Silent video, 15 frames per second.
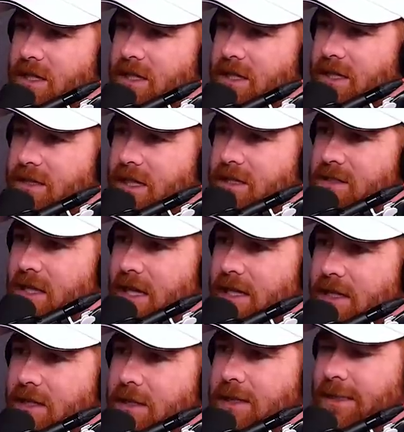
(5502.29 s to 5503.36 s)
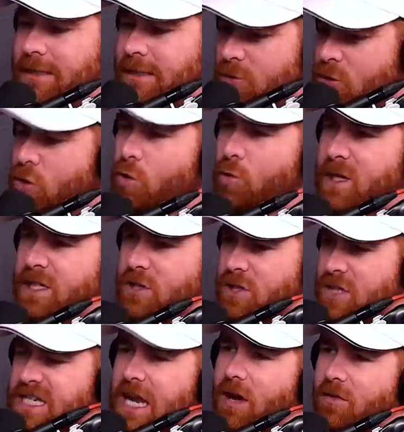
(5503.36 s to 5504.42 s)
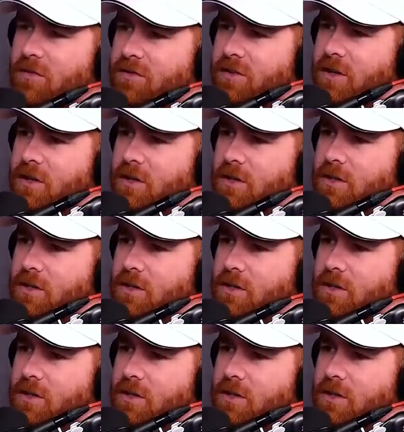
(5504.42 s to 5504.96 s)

idiot that's like, you do it yourself.